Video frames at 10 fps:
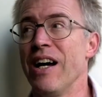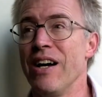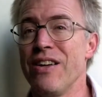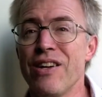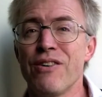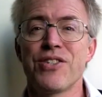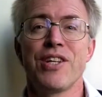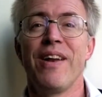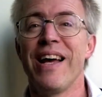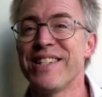A year or so
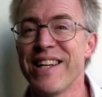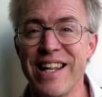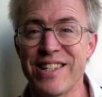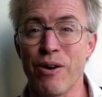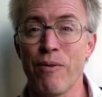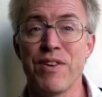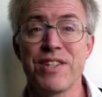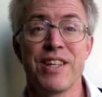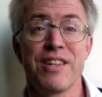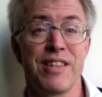later, it's obvious
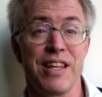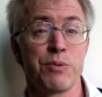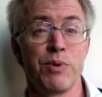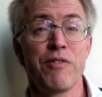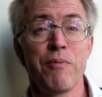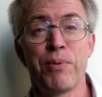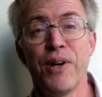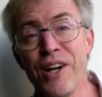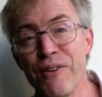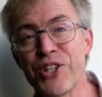that things will have
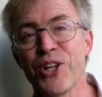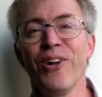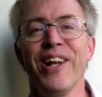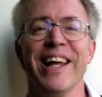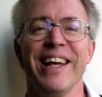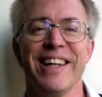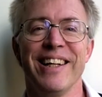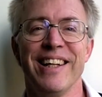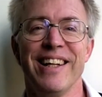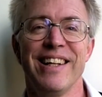improved, surely.
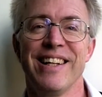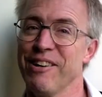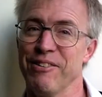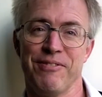No.